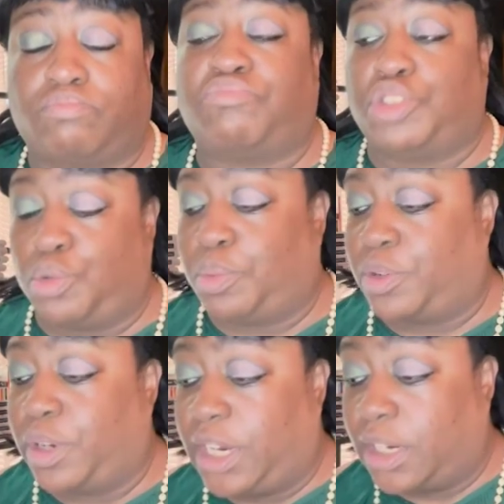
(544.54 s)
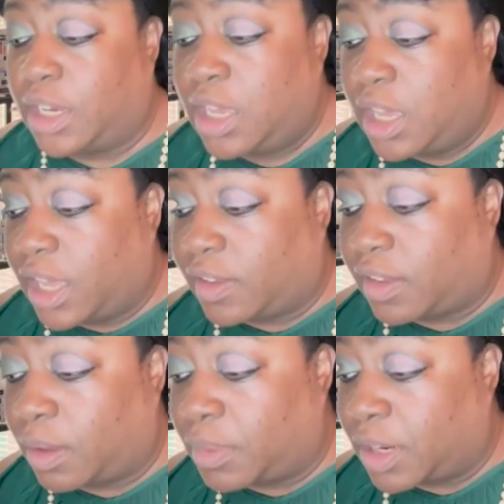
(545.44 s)
super green.
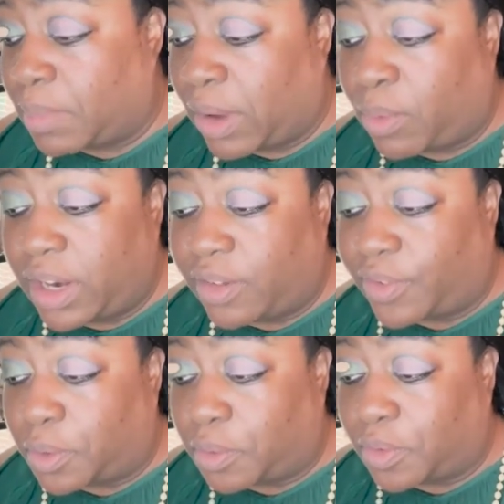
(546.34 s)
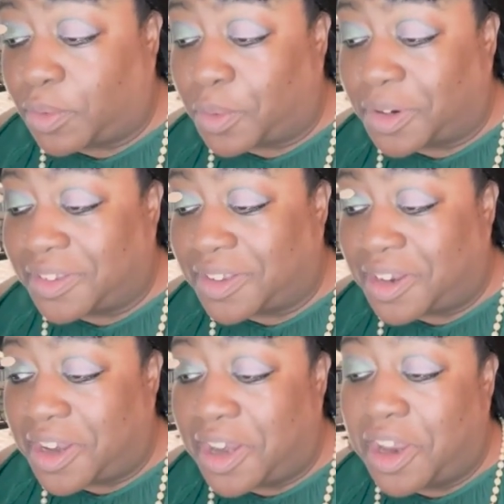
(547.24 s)
Except in my wedding photos, of course,
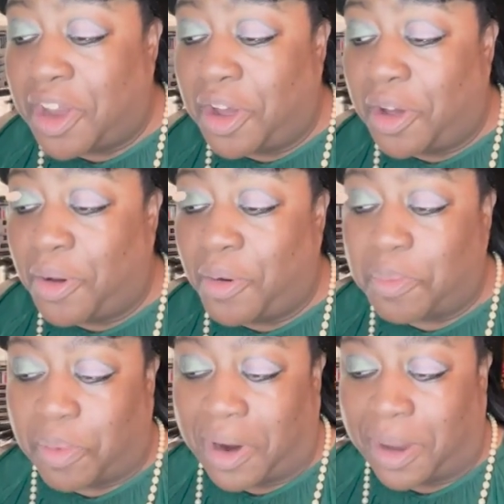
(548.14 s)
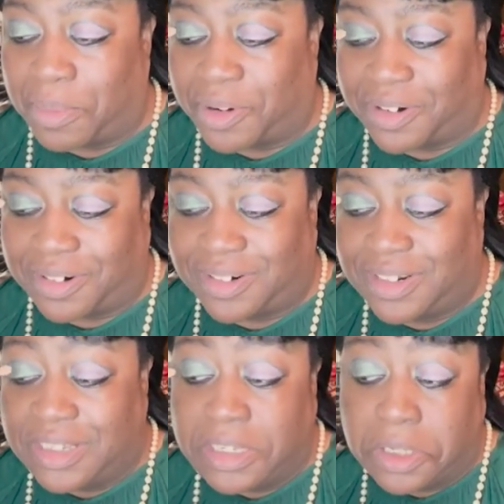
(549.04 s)
no primer.
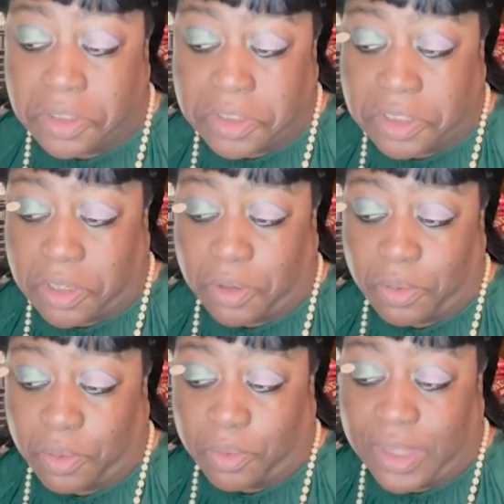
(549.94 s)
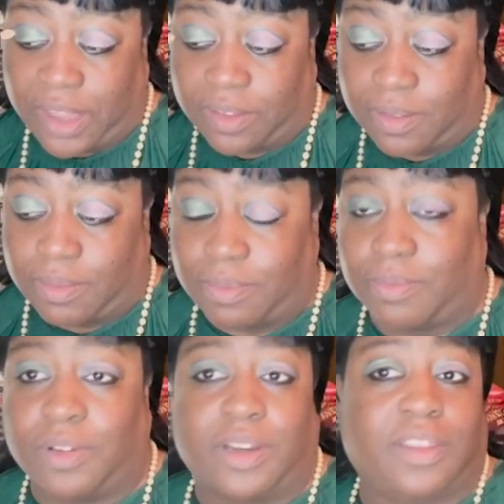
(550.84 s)
So that's
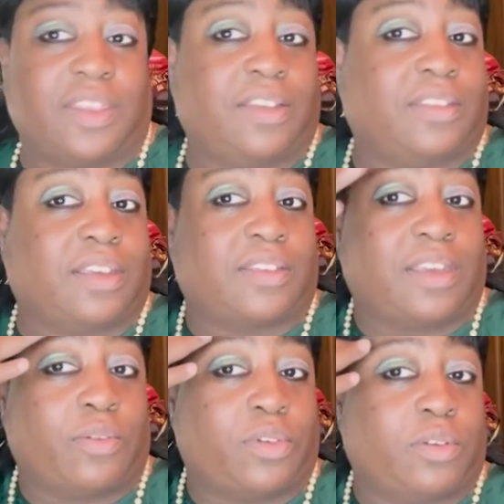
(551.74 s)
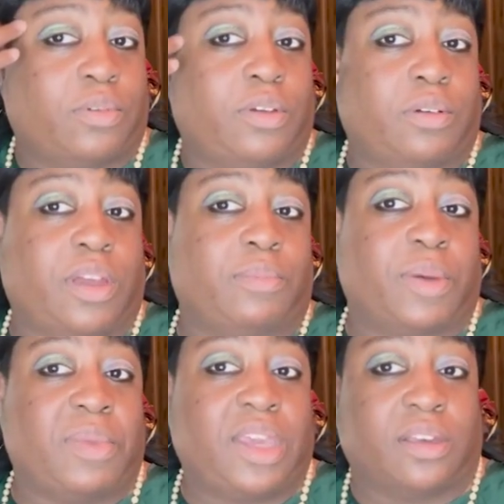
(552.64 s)
one of the things, like I say, I wanted to recreate my
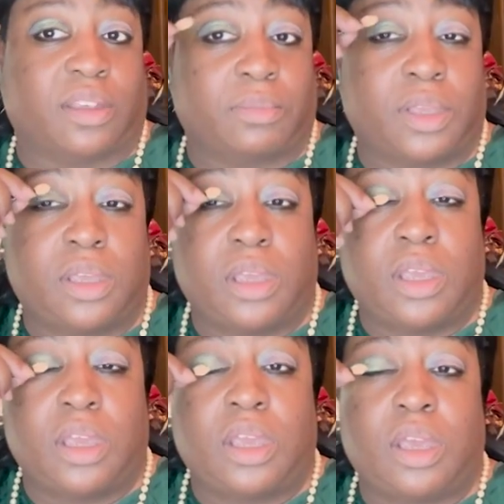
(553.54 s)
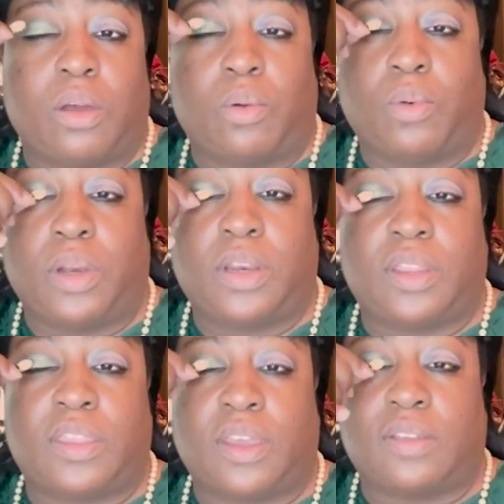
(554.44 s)
makeup. One of
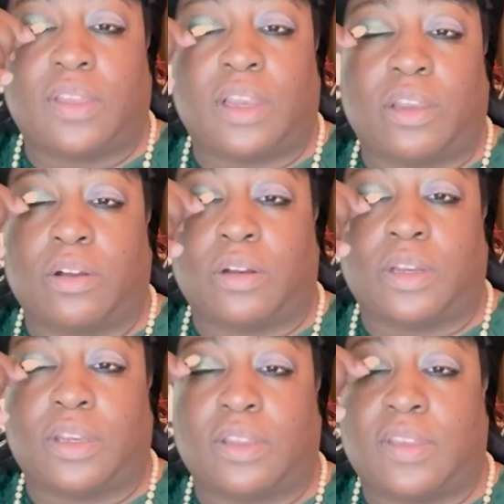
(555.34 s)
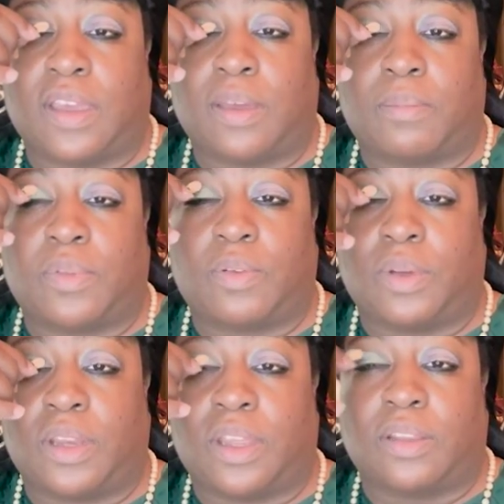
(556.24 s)
the things I learned in the time between